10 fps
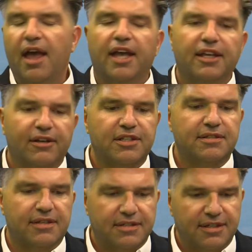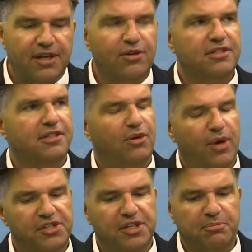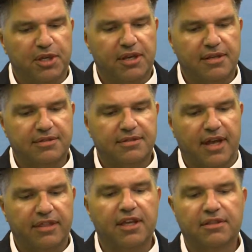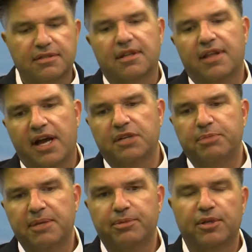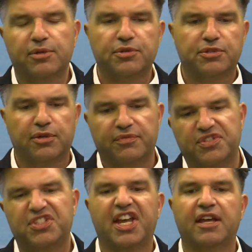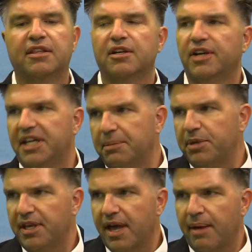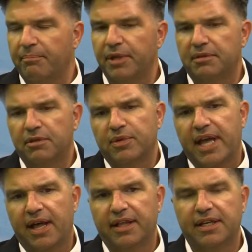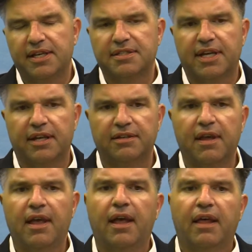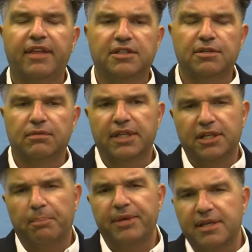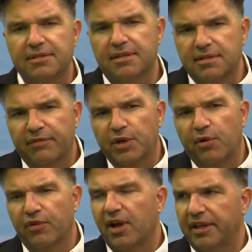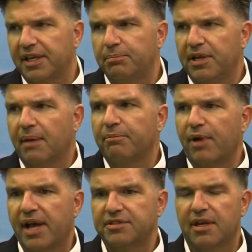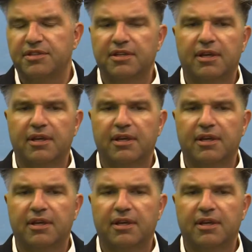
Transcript: You know, it's an interesting question because I think there's a lot of people who sort of say they're an EPM, but the reality is that they do little pieces of an overall EPM process. So